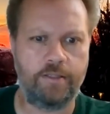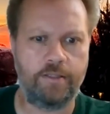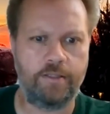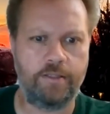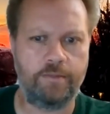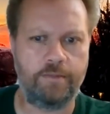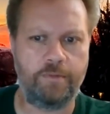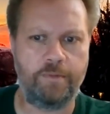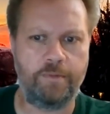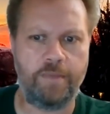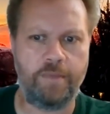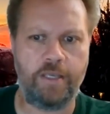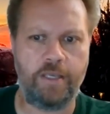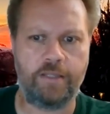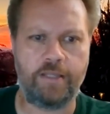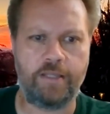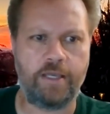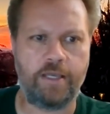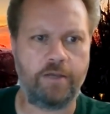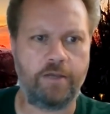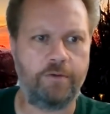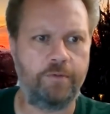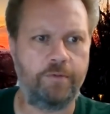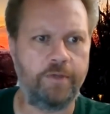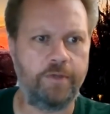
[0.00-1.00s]
Let me make
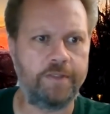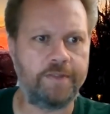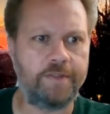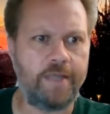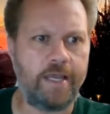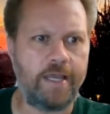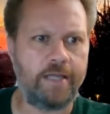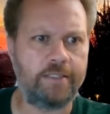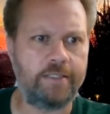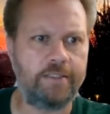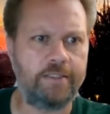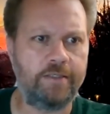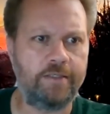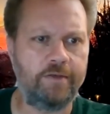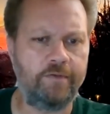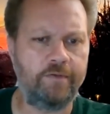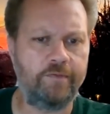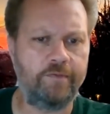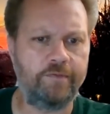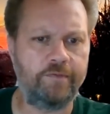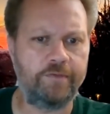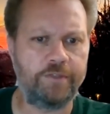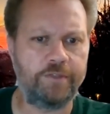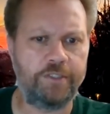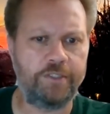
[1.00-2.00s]
that quiz
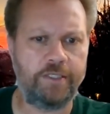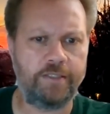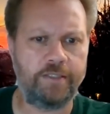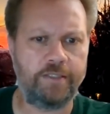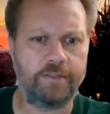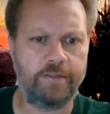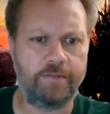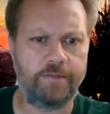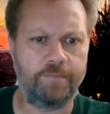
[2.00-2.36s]
active. Shit.